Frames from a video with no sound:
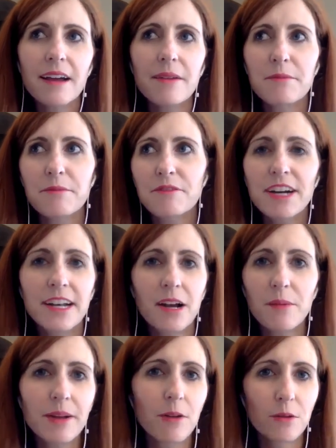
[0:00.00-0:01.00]
right now
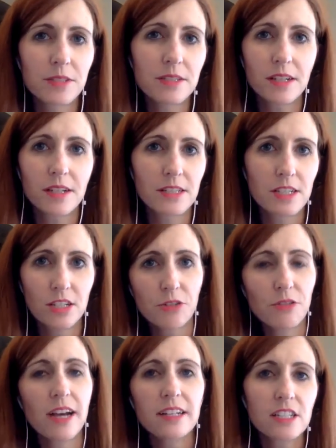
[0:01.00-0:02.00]
my goal is to continue
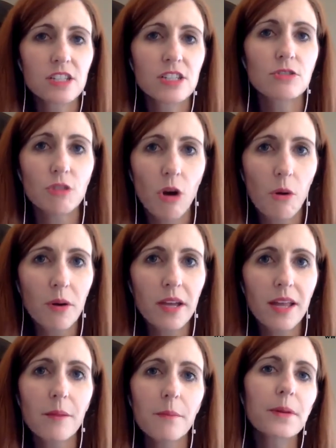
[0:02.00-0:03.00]
that, to just grow
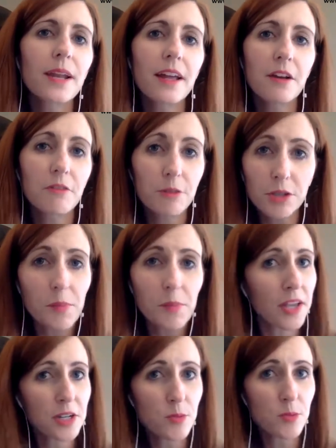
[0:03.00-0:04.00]
it, but at a really
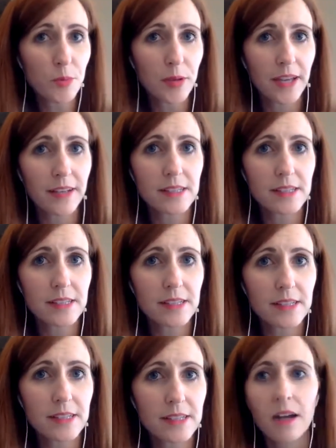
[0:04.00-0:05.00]
manageable pace,
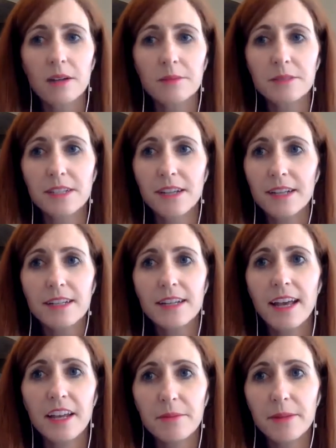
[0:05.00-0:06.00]
to not get
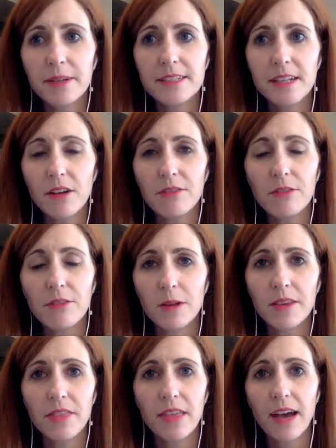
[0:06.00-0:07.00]
ahead of myself
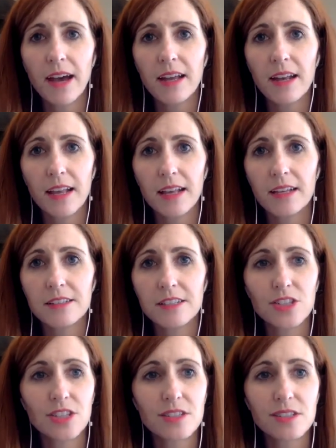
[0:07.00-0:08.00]
with that and to
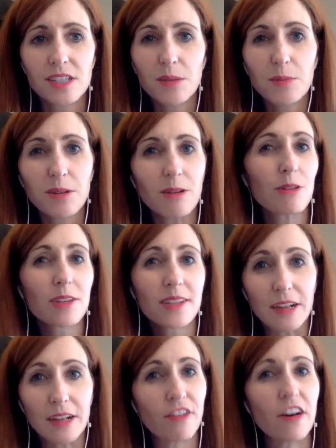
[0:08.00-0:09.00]
just keep it
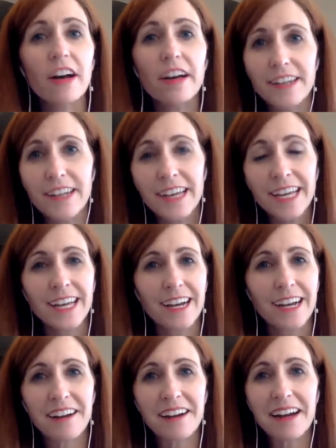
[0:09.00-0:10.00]
really fun.
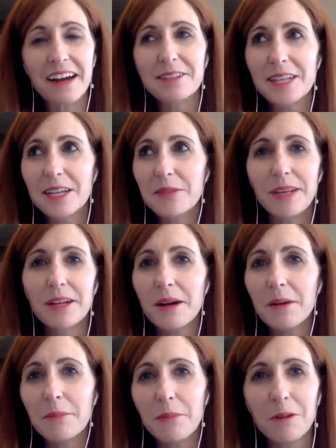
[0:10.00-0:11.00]
I was at a
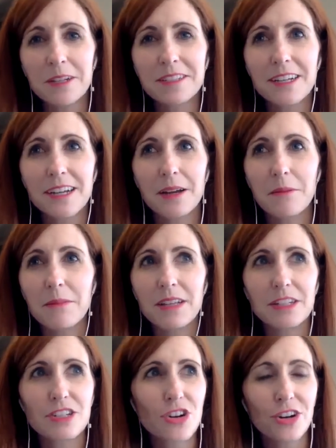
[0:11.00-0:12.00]
meetup one time
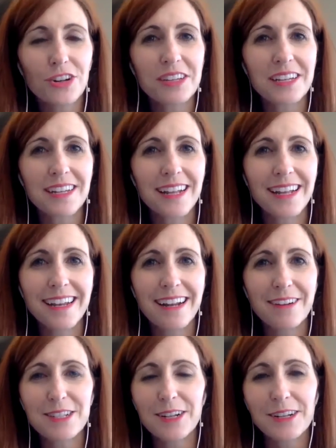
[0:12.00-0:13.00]
in Charlotte and
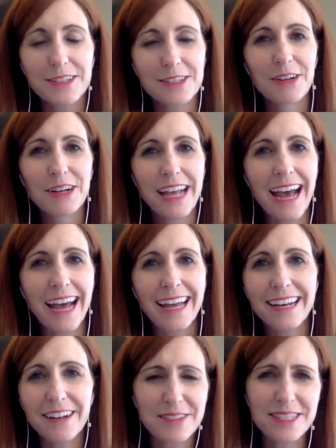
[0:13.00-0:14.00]
I was talking to a guy
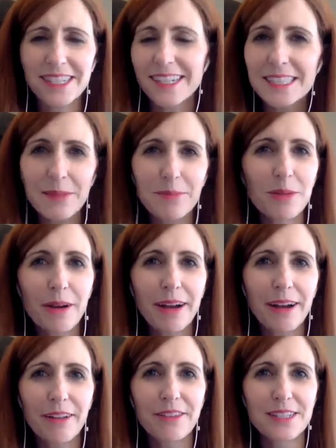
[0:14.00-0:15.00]
and I was saying something
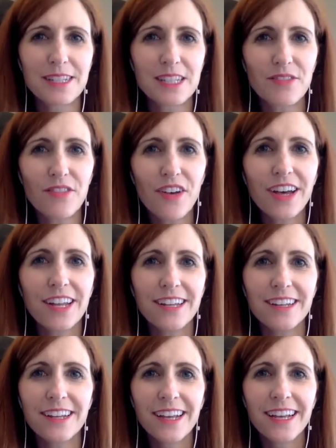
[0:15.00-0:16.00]
about how this is fun.
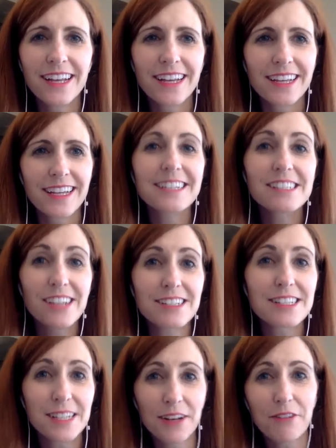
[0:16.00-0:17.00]
And he
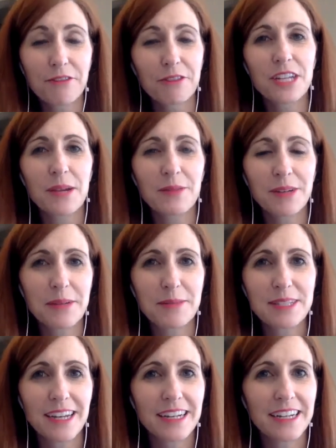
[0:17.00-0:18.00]
does sell full-time on
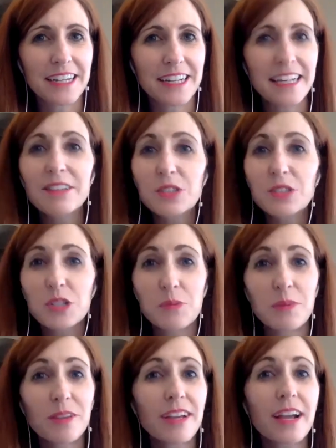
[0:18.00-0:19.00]
Amazon. And he looked at me
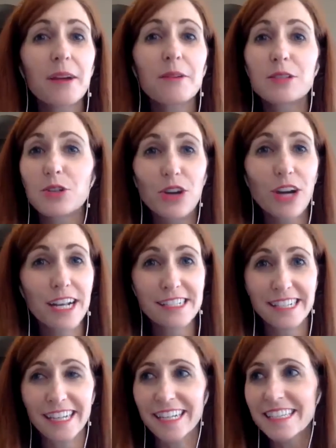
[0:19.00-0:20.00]
like I was crazy.
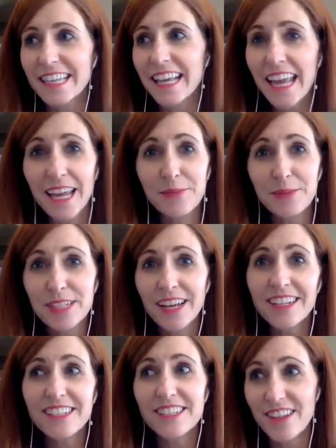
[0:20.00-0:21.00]
And he's like, Amazon
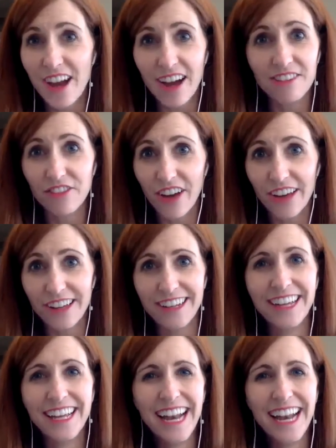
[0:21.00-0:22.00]
is not fun.
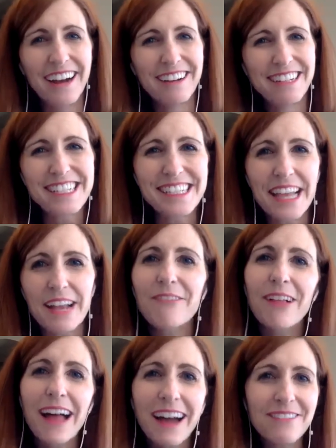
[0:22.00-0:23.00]
And I was just like,
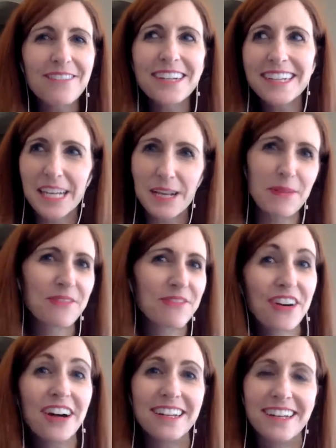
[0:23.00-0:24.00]
well, I want to keep it
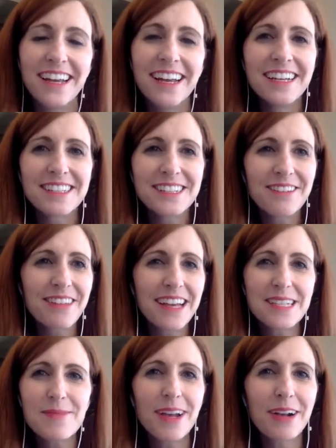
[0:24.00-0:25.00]
fun. So
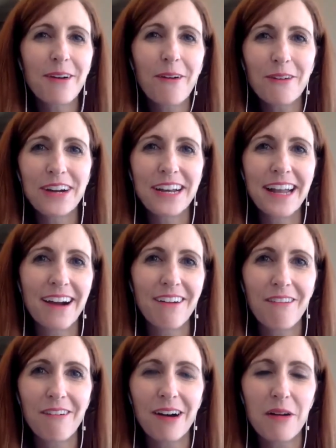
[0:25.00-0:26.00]
that's my goal right
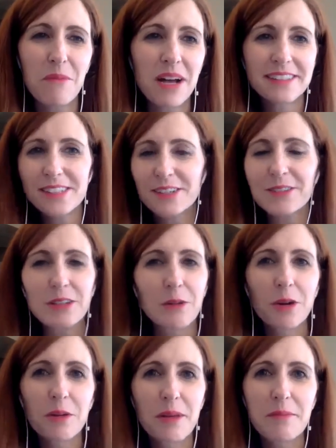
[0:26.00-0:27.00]
now. I certainly
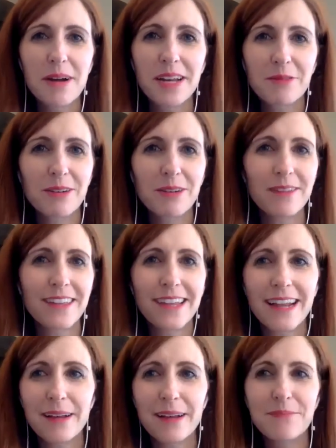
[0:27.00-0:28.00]
want to make money with it.
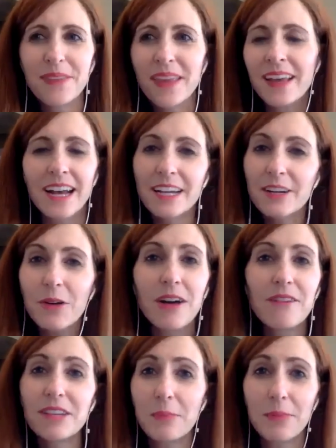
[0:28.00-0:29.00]
I don't have
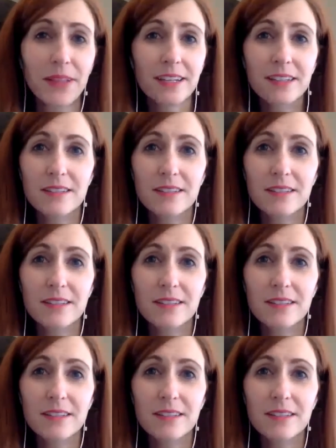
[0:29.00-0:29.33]
any plans